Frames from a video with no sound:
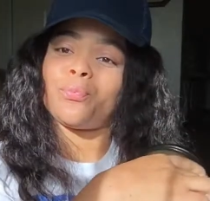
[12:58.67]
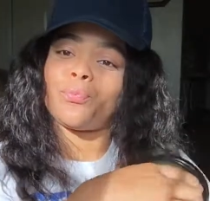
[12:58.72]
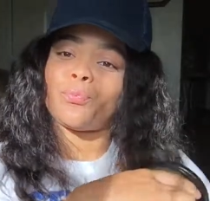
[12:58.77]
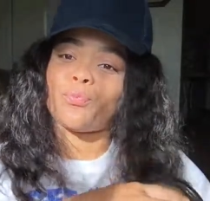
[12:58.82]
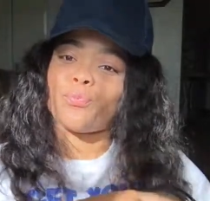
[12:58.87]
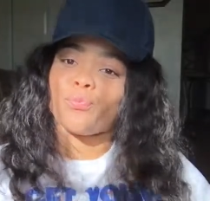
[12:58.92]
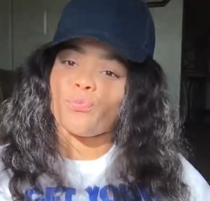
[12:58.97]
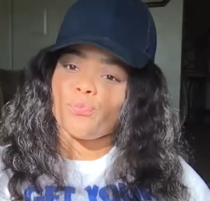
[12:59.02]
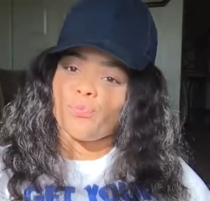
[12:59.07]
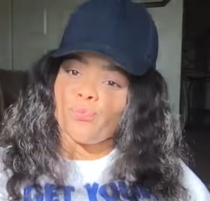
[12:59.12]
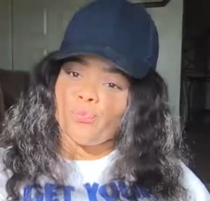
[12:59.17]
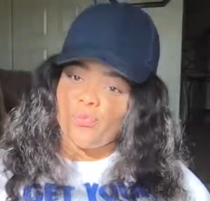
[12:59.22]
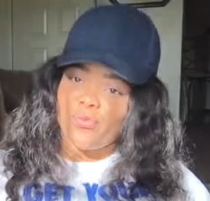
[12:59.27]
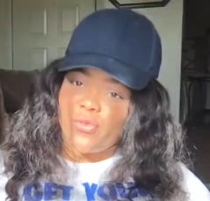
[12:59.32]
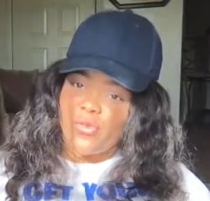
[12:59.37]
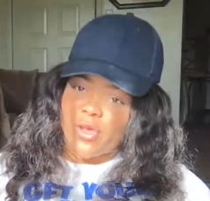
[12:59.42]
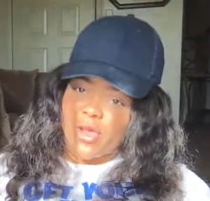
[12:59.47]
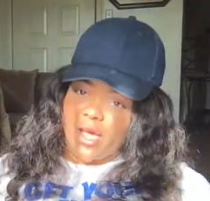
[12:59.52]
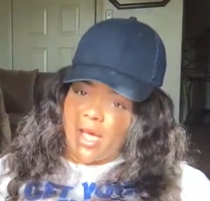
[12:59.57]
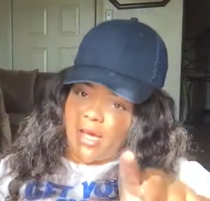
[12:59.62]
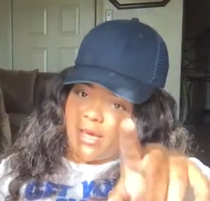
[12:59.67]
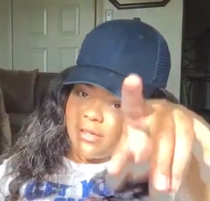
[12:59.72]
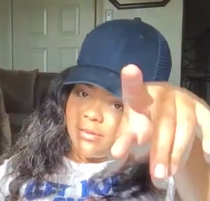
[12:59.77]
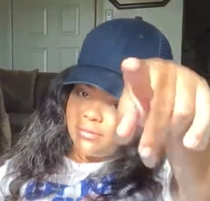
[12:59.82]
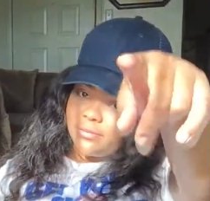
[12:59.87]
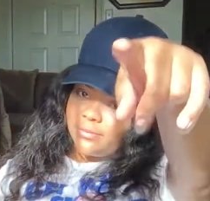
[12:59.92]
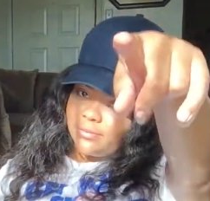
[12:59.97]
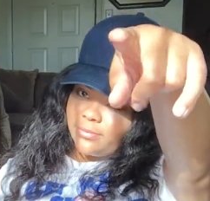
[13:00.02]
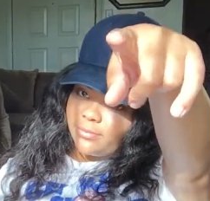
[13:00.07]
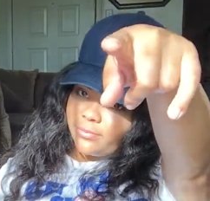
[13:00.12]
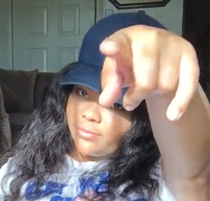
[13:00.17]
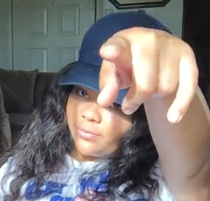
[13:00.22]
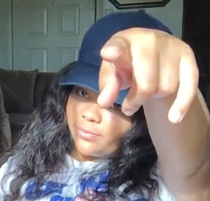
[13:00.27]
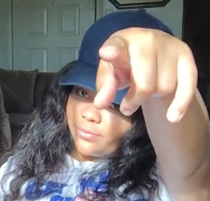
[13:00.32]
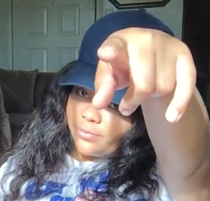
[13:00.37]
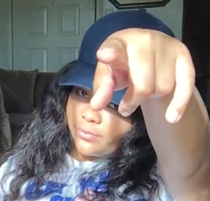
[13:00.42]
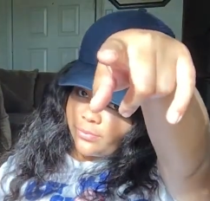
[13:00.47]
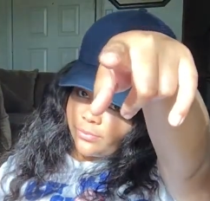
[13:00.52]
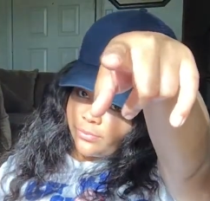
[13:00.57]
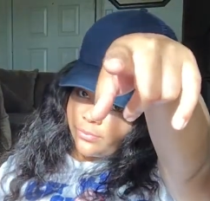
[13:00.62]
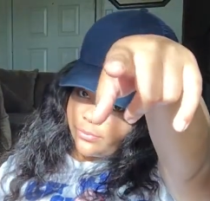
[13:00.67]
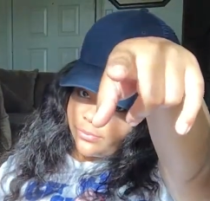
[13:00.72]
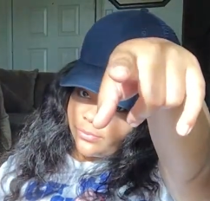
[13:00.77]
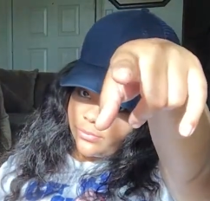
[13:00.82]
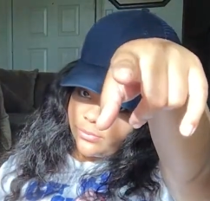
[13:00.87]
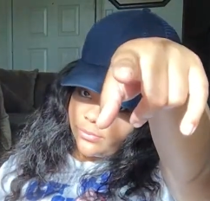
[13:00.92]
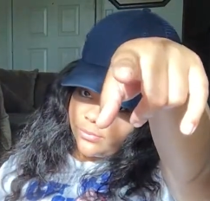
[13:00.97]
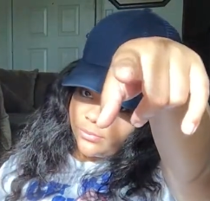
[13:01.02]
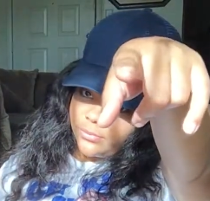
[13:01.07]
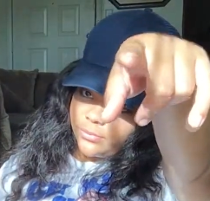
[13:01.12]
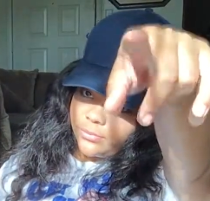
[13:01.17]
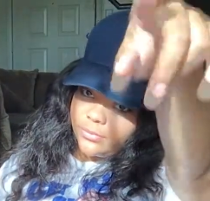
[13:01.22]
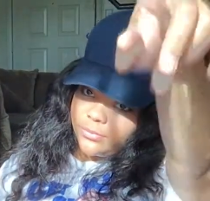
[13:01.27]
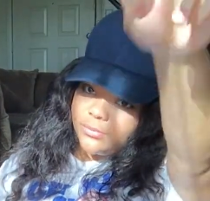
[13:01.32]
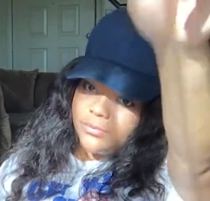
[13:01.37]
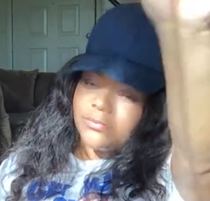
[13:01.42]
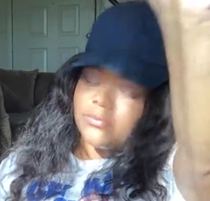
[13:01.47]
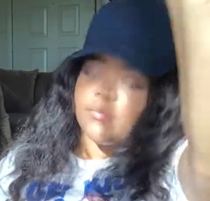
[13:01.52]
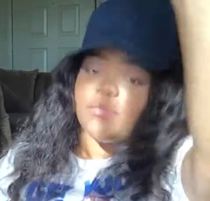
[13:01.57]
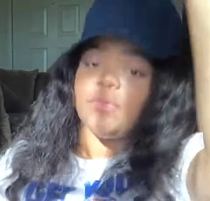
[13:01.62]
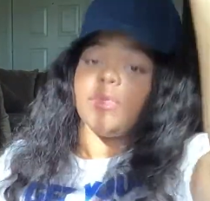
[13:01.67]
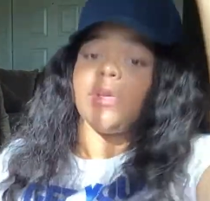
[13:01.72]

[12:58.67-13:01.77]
Nobody speaks.